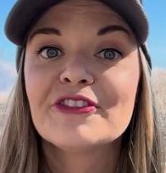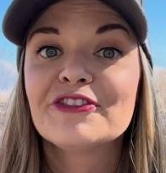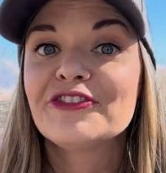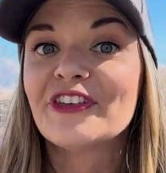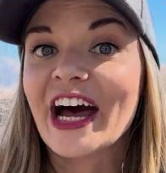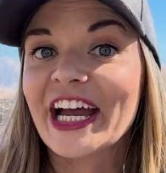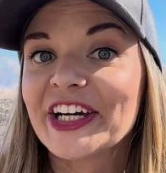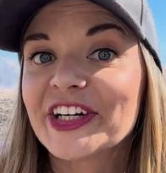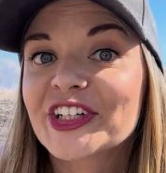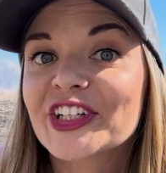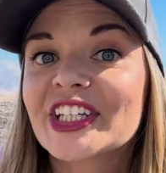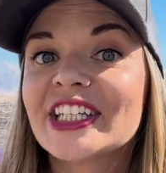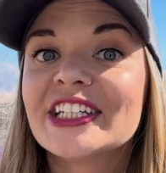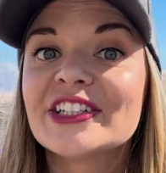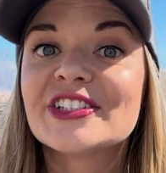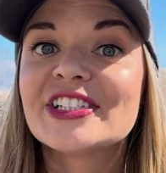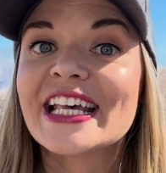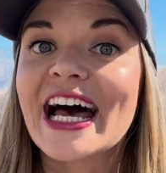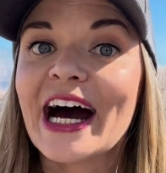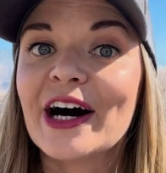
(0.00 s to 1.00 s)
Fire
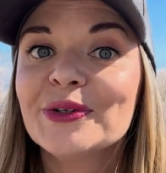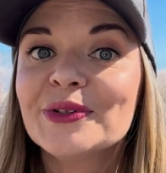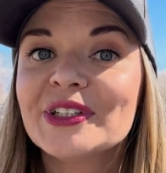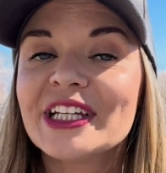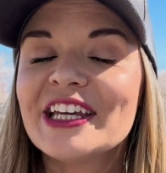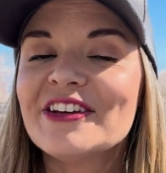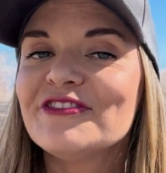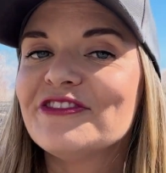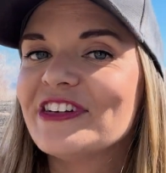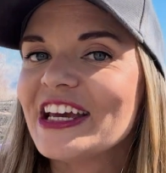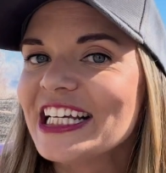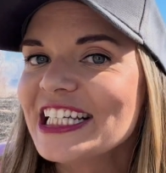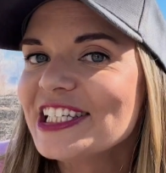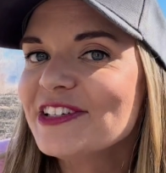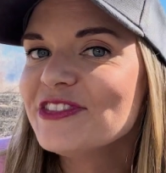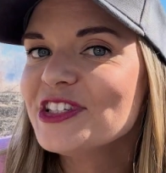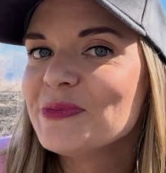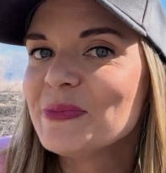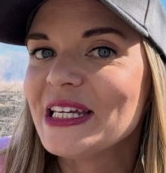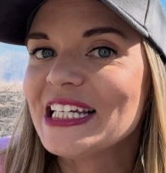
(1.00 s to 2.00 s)
clears out
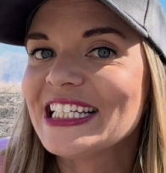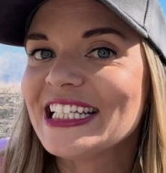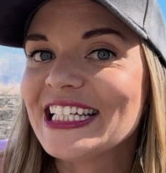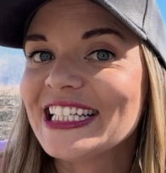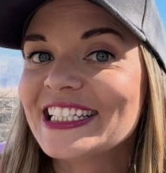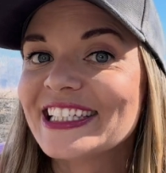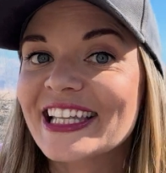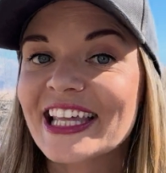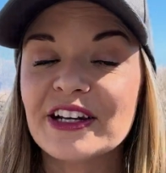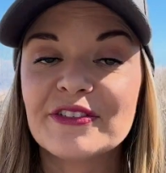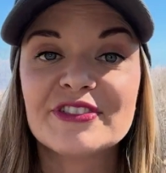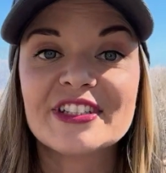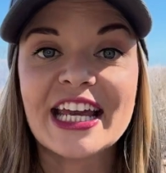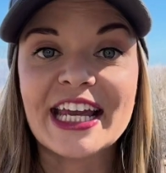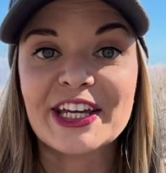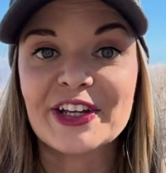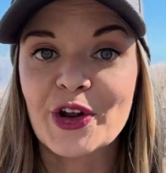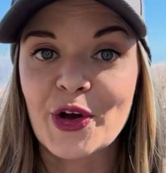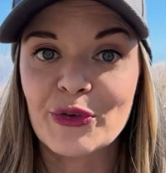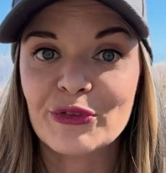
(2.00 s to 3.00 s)
invasive species that have
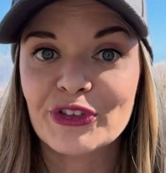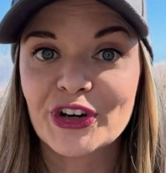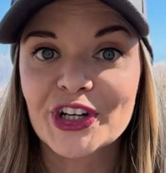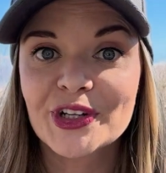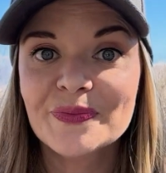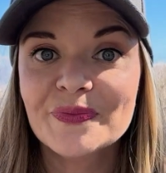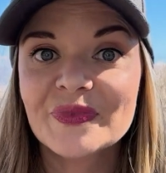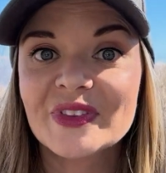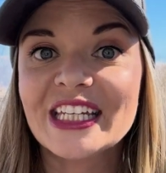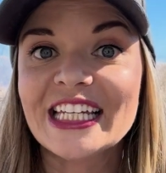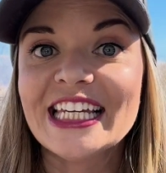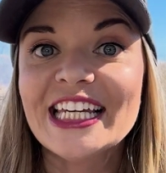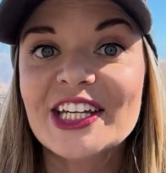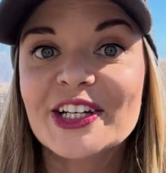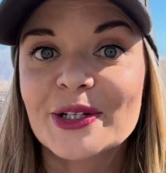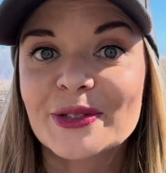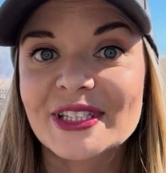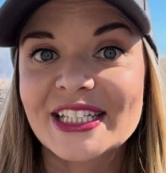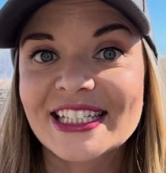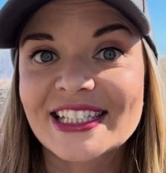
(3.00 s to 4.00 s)
taken over the
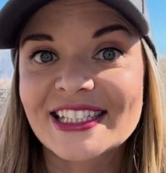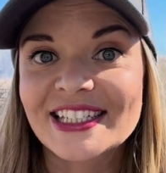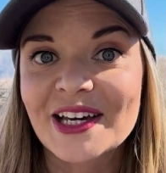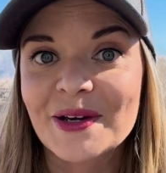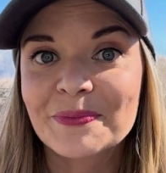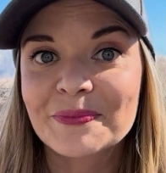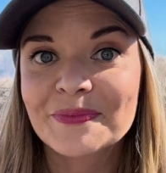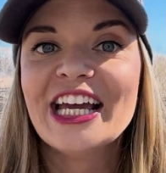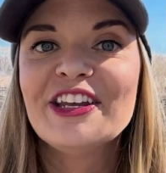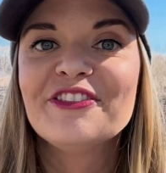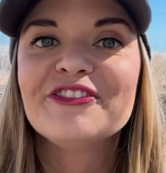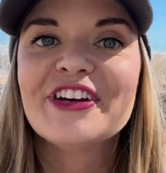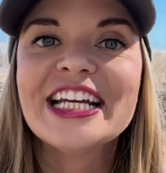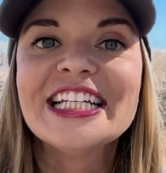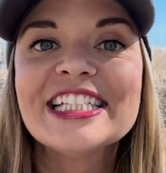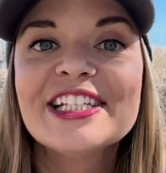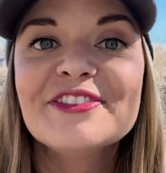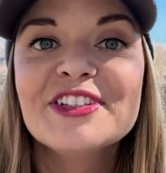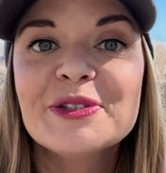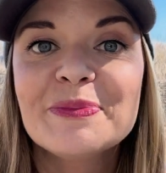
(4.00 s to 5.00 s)
ecosystem.
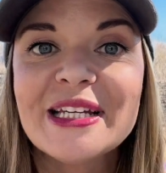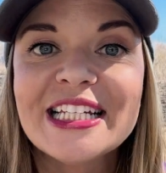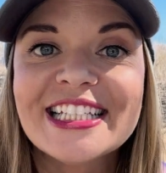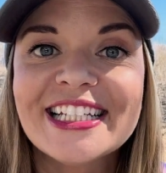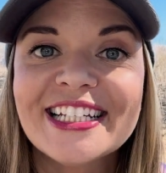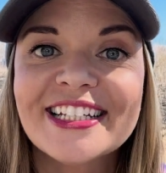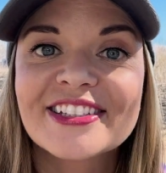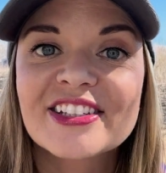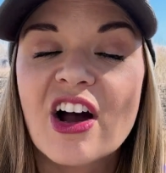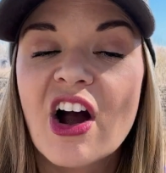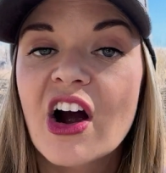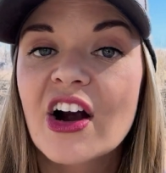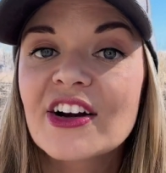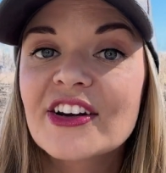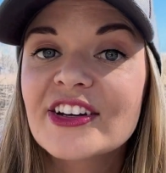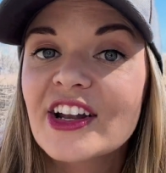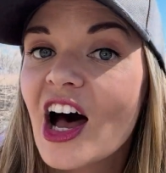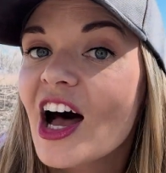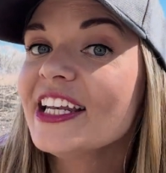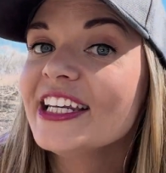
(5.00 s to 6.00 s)
Invasive species are
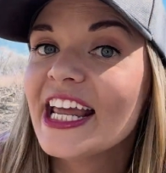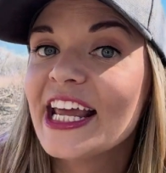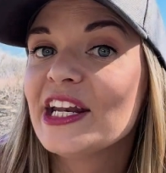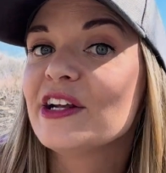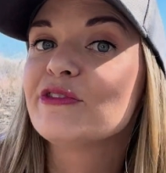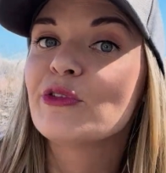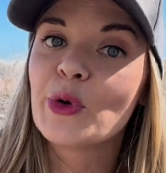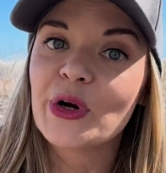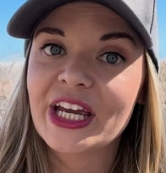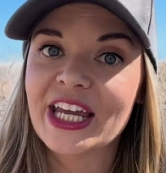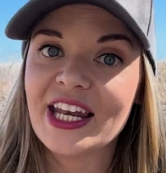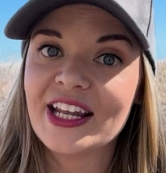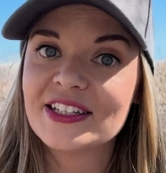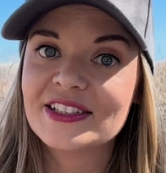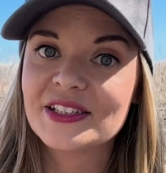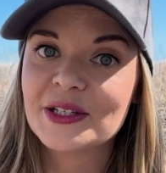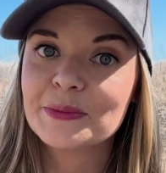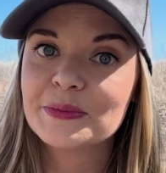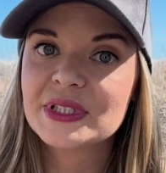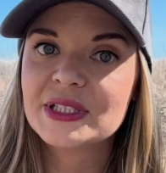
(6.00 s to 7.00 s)
non-native
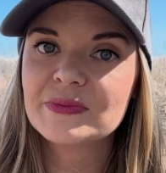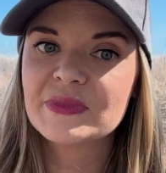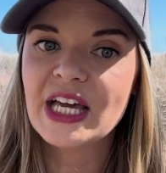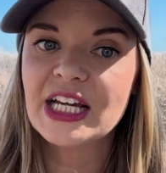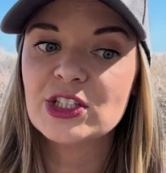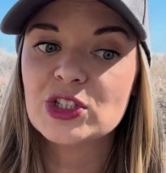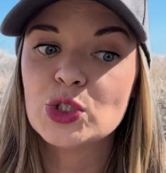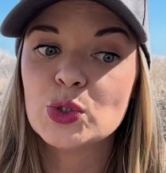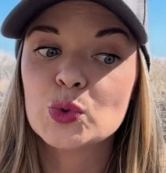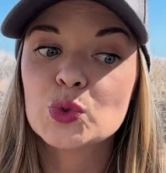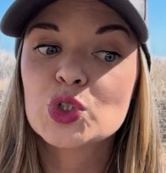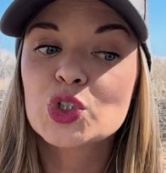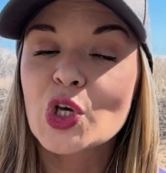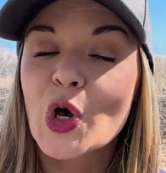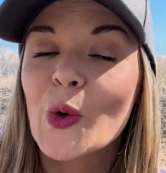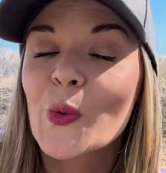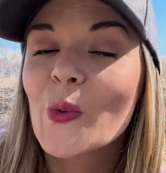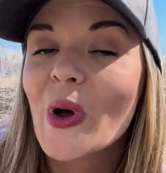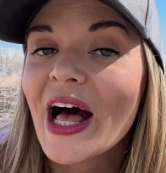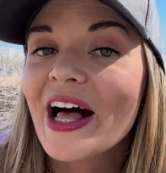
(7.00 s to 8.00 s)
organisms that do
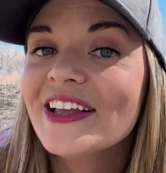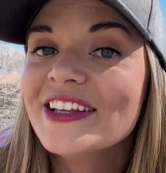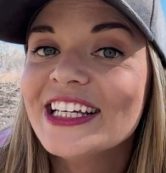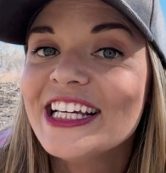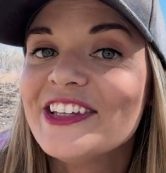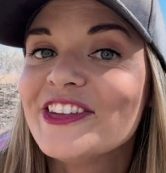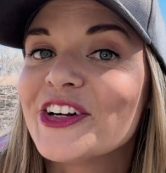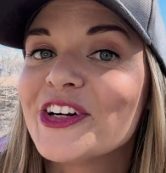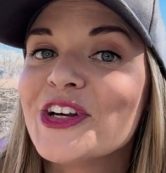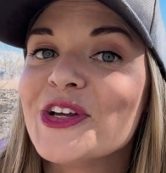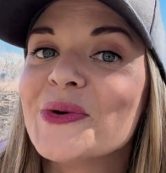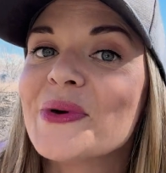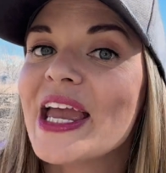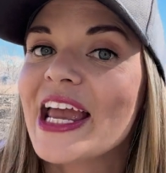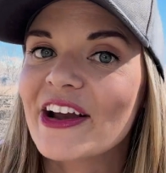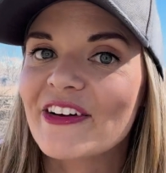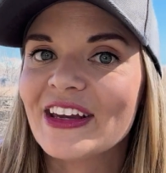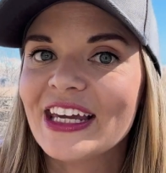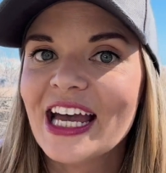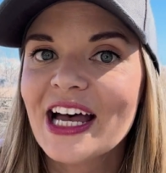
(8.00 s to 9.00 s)
so well in their new
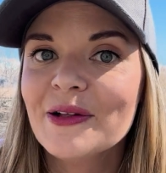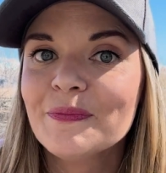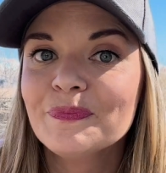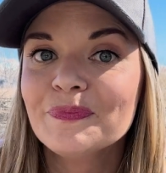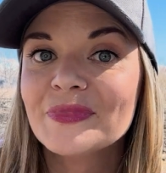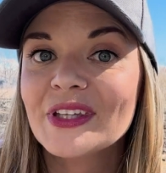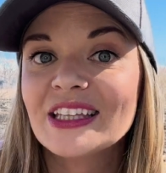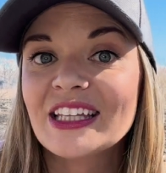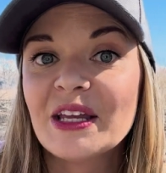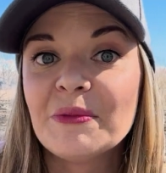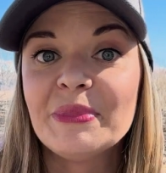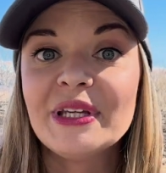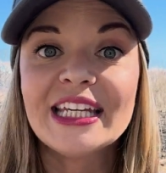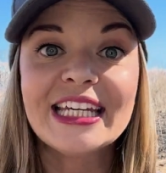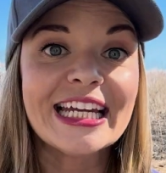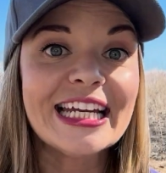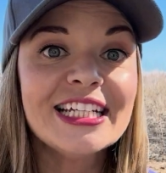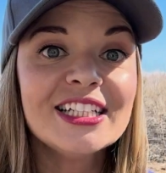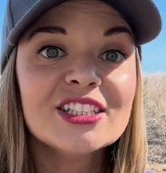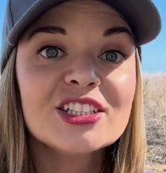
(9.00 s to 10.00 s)
area that they
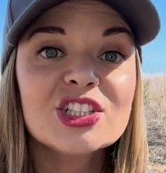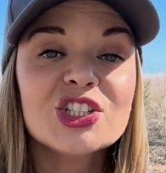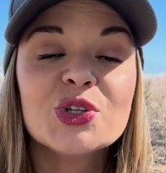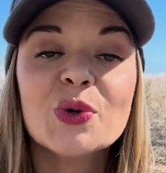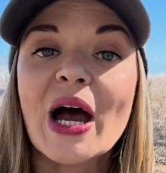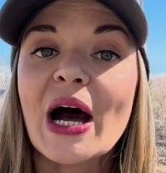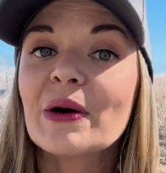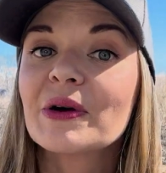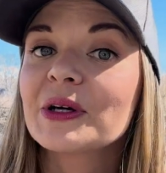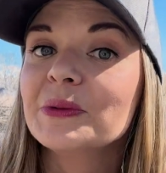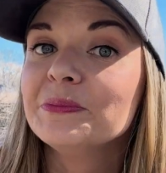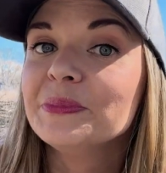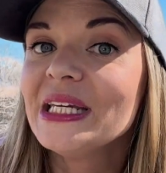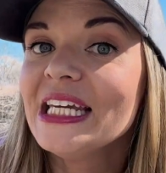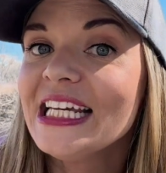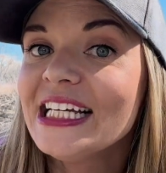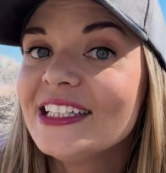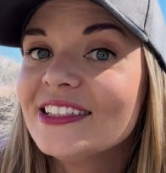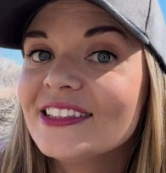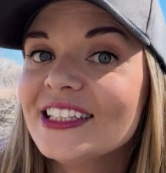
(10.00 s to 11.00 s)
begin to
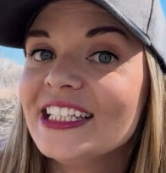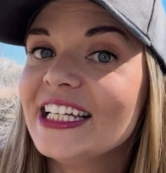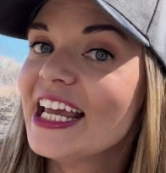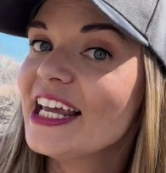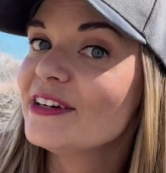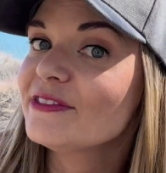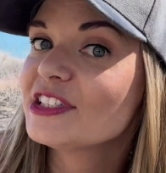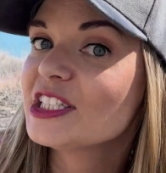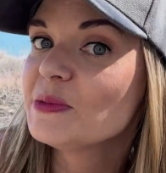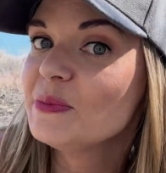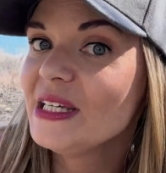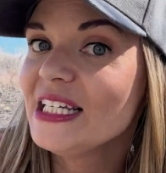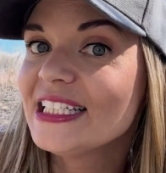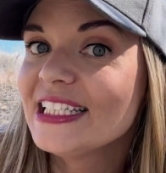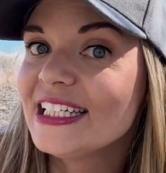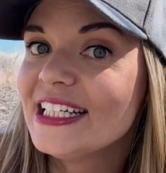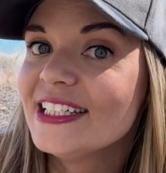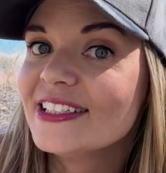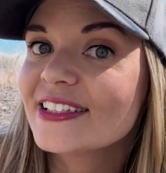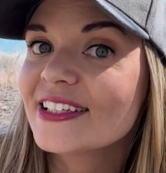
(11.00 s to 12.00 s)
outcompete the native
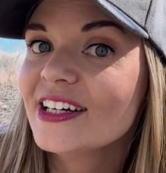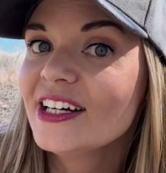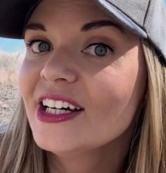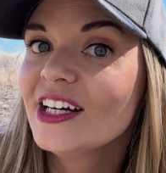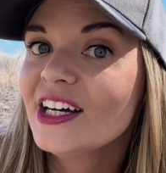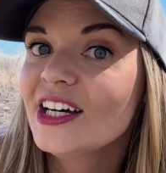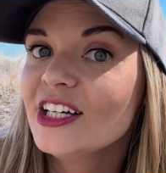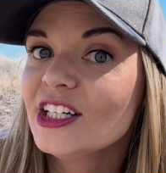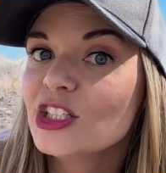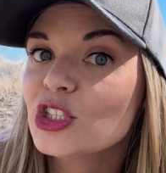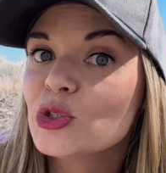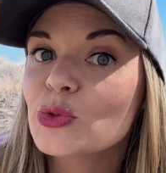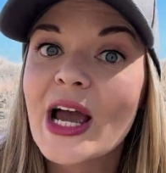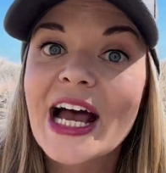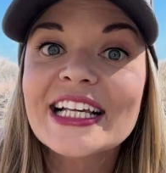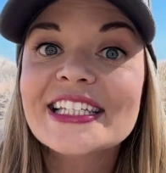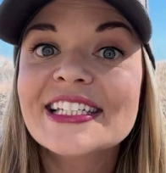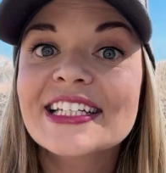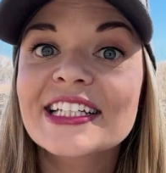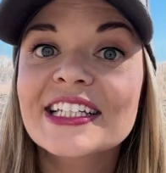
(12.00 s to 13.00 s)
species,
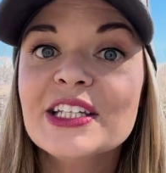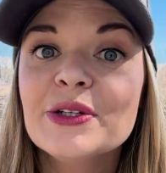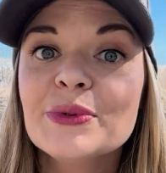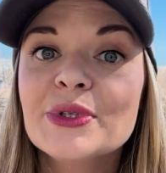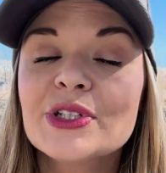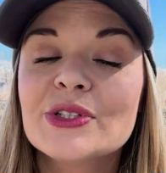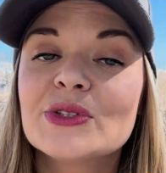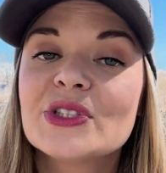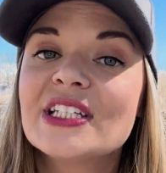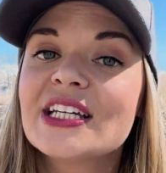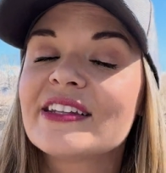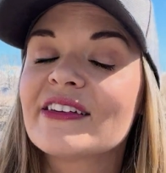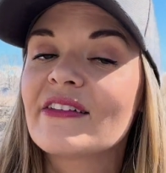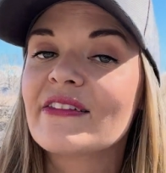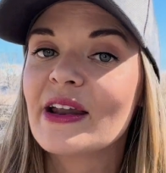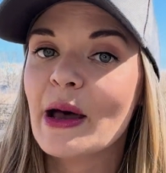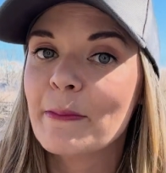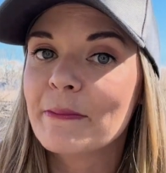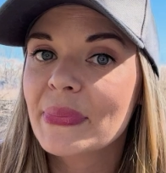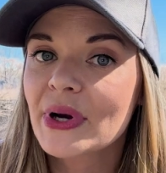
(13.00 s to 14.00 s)
drastically reducing their
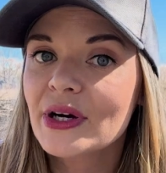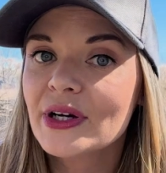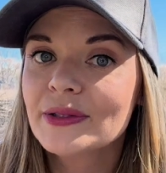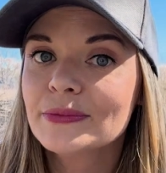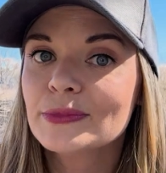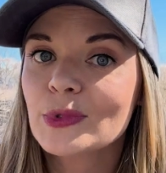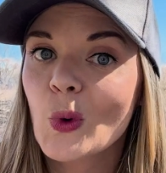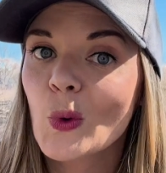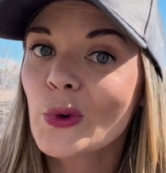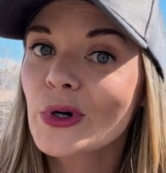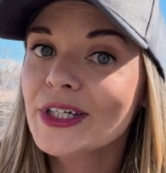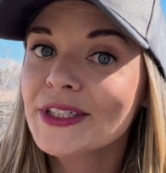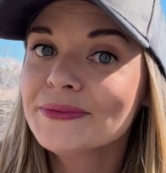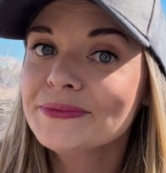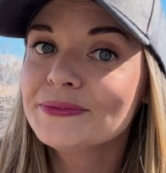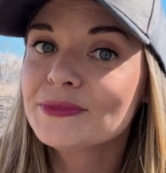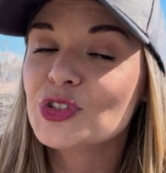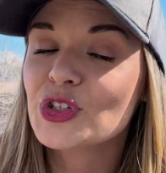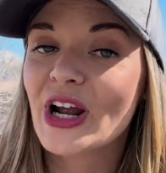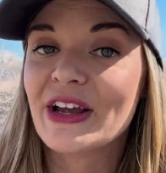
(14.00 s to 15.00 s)
number or
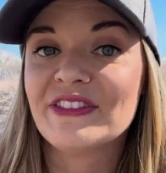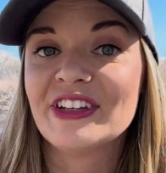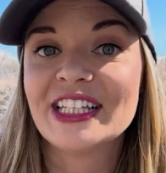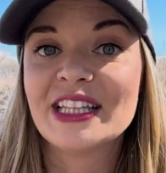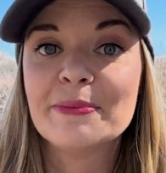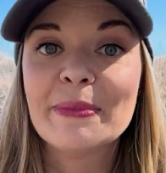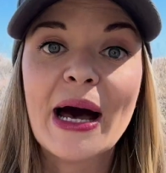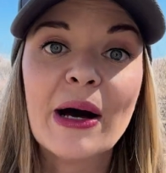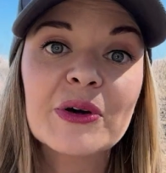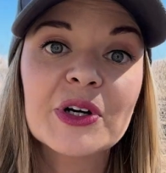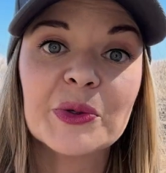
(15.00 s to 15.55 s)
driving them out